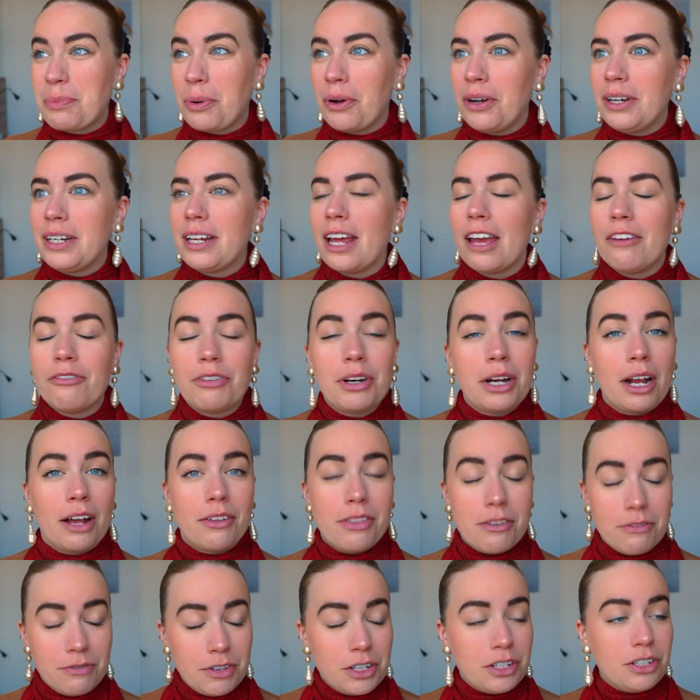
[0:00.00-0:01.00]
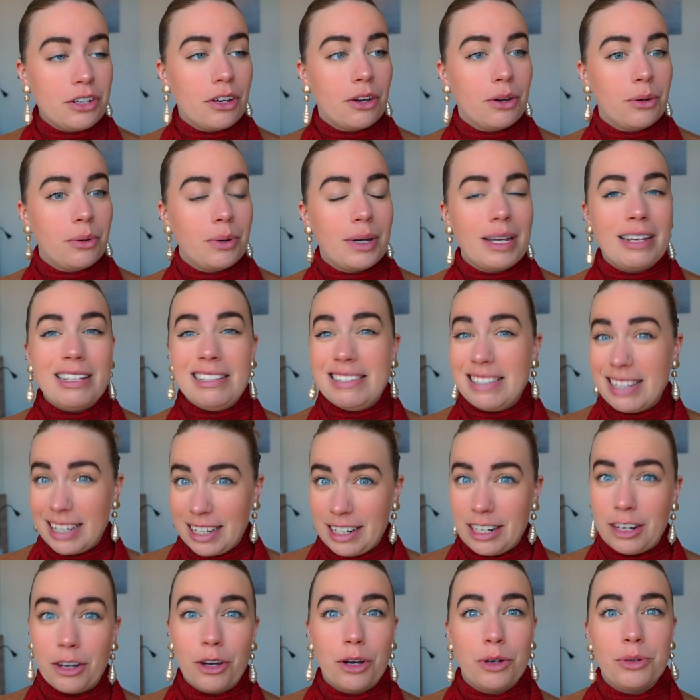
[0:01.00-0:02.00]
point every other video is
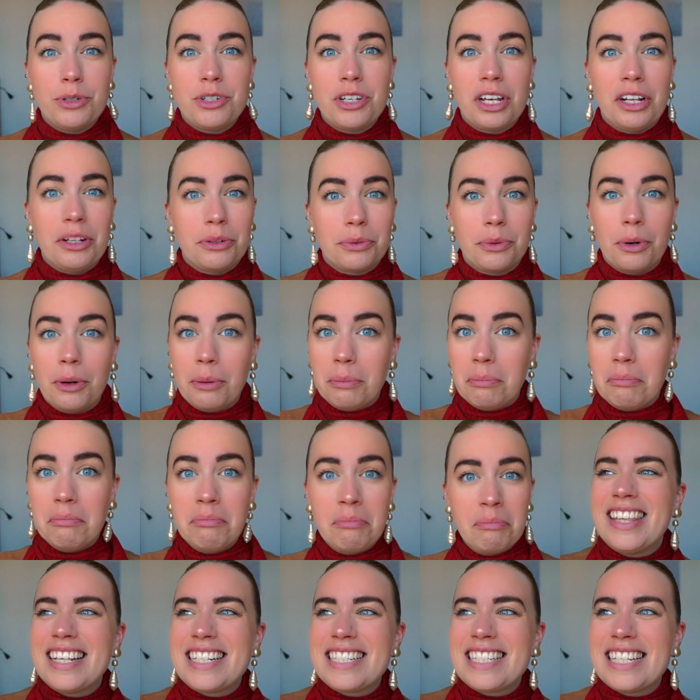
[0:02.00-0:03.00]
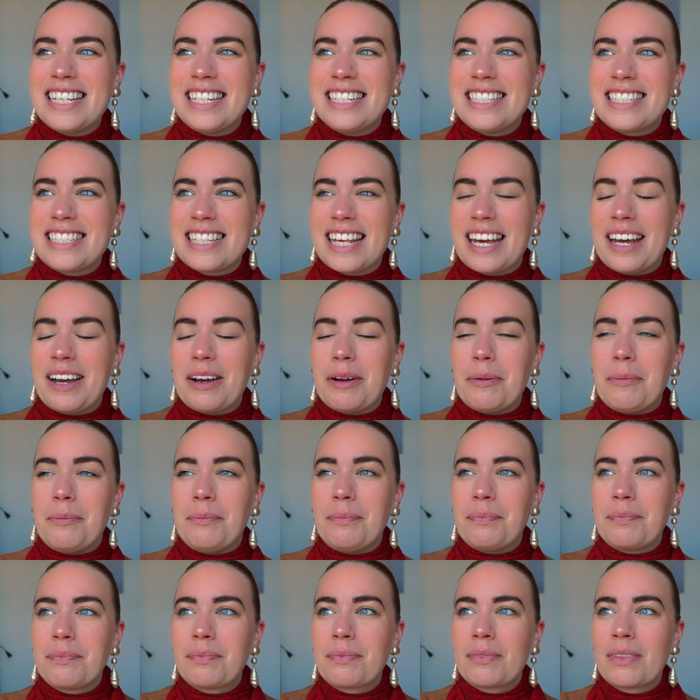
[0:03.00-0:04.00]
in a hotel room. This is,
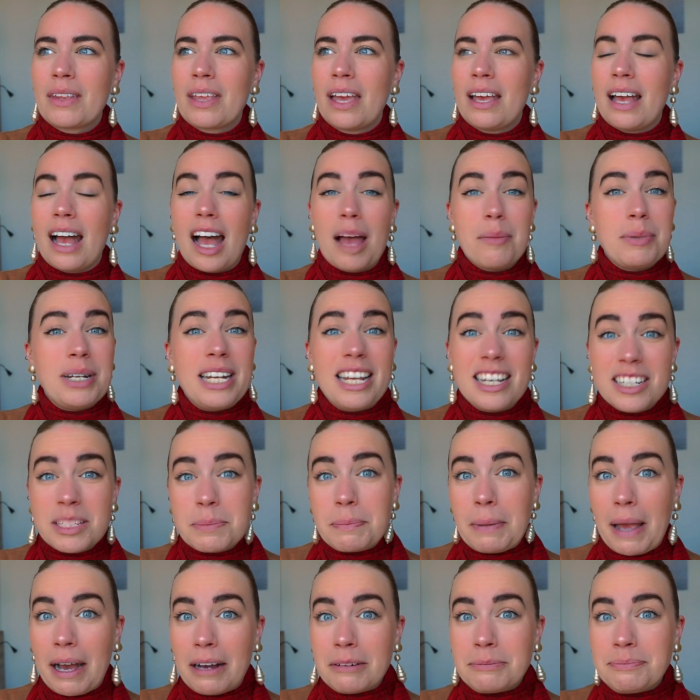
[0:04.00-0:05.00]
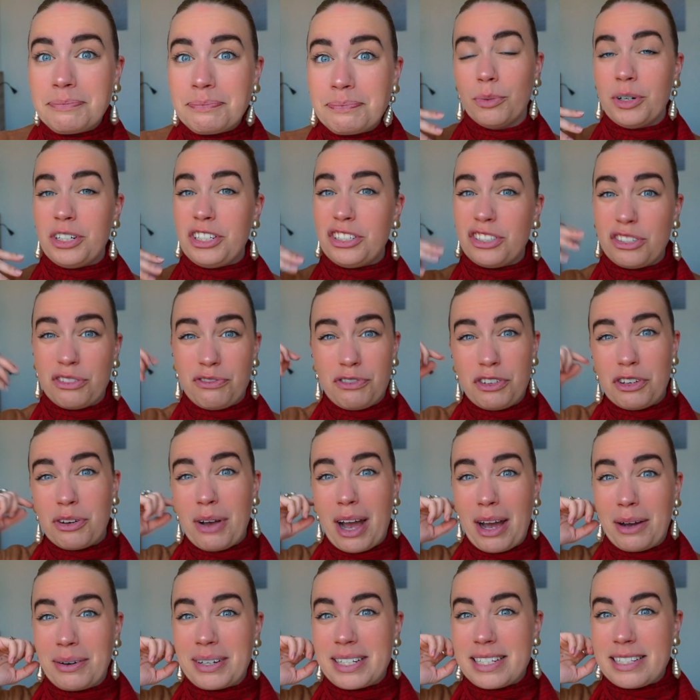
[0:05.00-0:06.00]
um, I'm in Esbjerg, which is a few
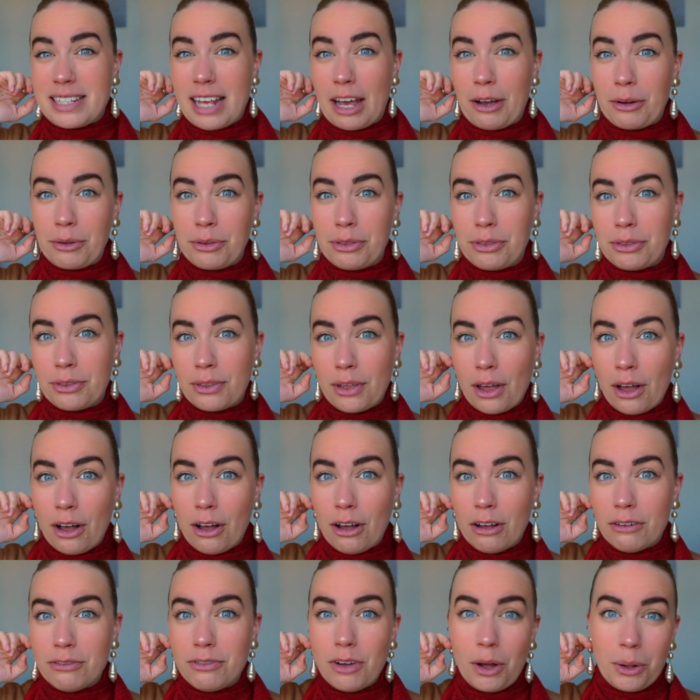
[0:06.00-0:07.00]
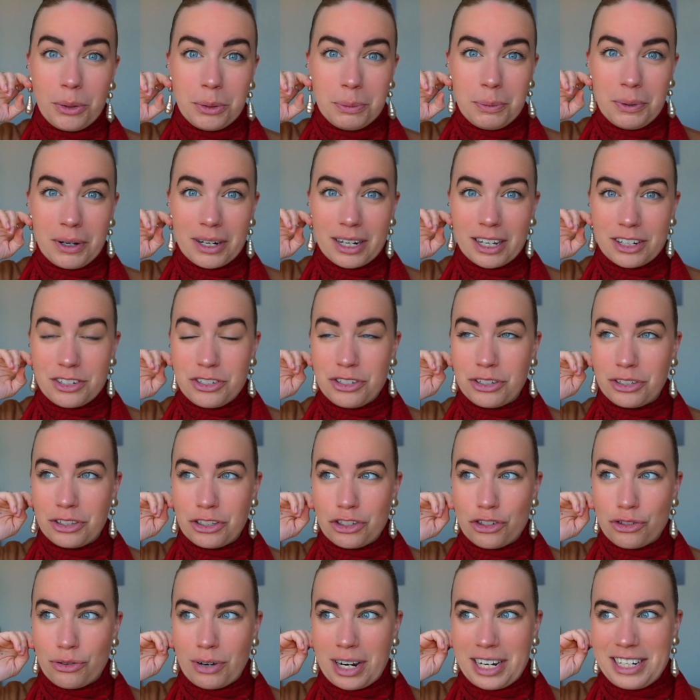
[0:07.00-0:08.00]
hours south of Aalborg. I took the
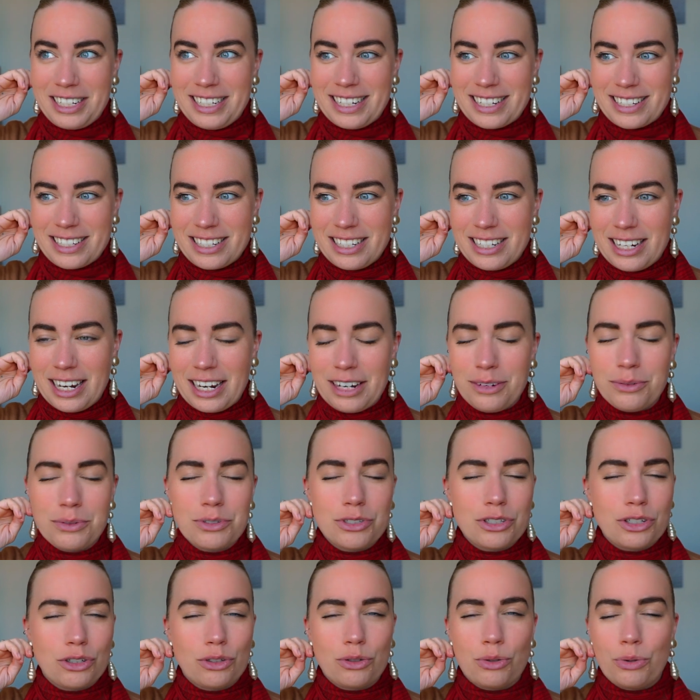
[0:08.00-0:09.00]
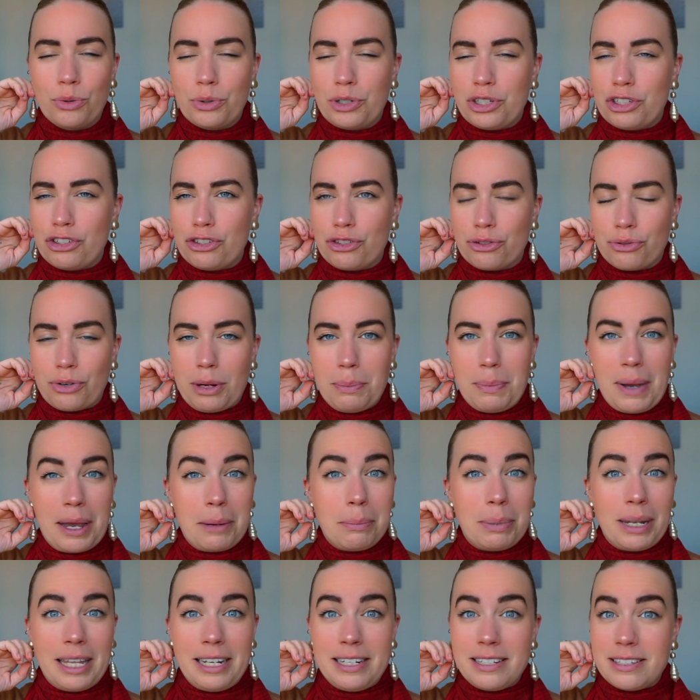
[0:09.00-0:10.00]
train yesterday. was a gorgeous trip. I
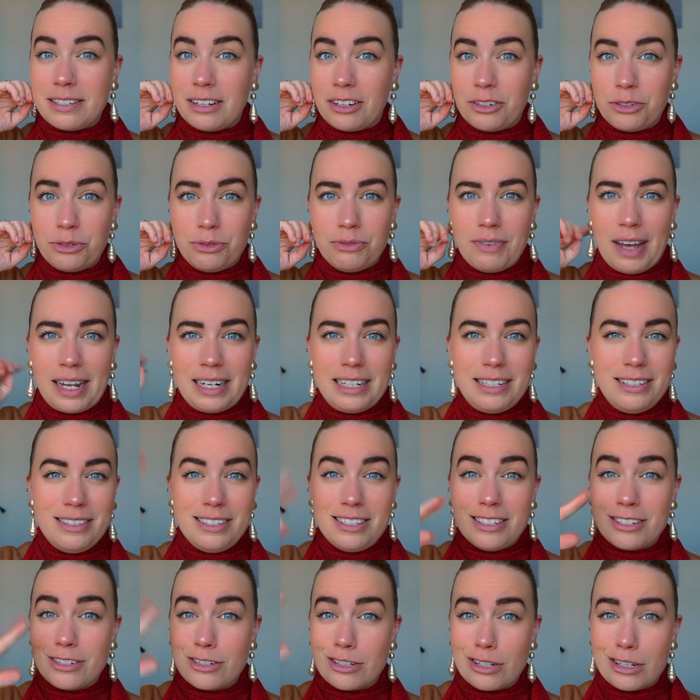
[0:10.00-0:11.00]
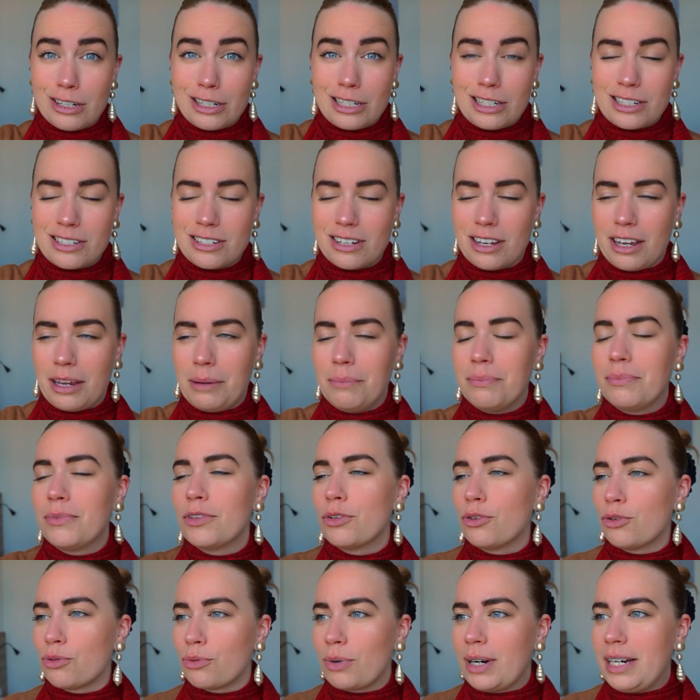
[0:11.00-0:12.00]
played Stardew Valley the entire time.
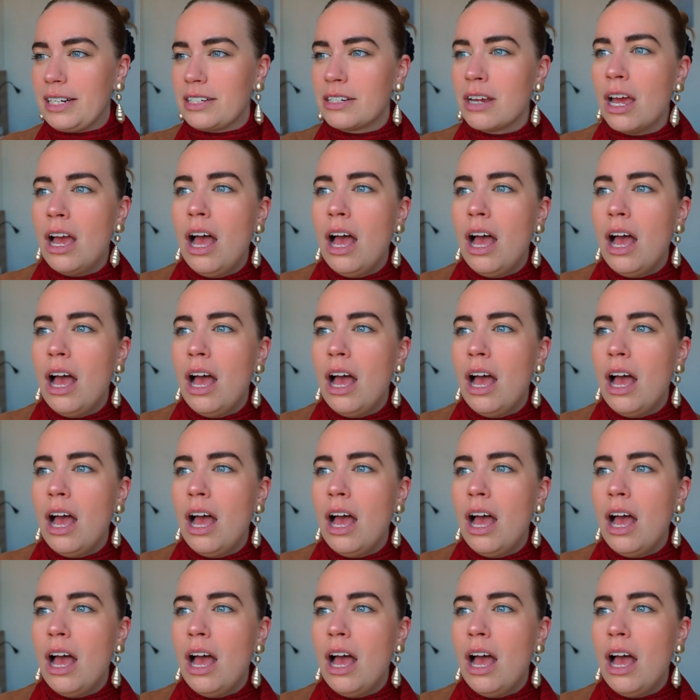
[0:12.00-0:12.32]
Great.